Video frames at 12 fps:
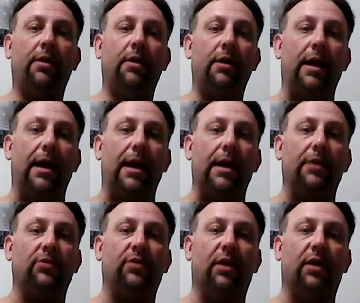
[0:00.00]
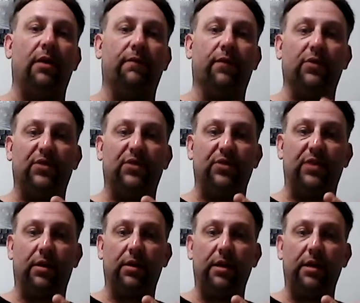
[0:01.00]
and
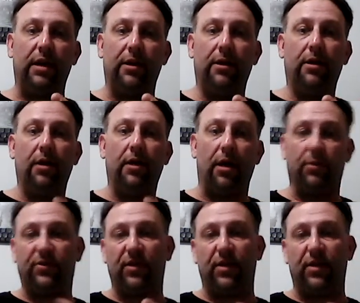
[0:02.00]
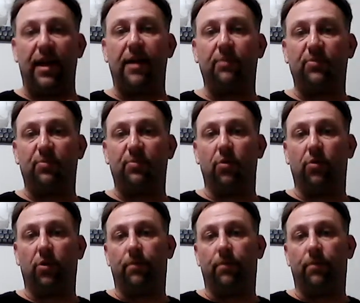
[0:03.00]
versatility, I would say the Adams motor.